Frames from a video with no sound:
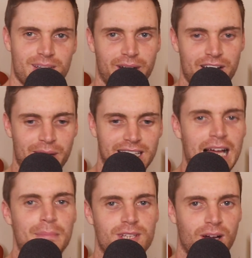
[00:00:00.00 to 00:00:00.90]
I'm gonna have my
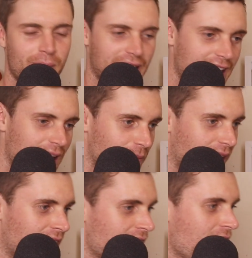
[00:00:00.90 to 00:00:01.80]
laptop, my
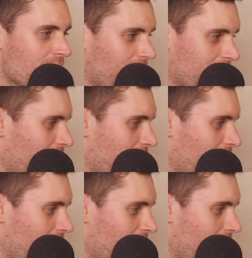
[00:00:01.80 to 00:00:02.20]
camera, my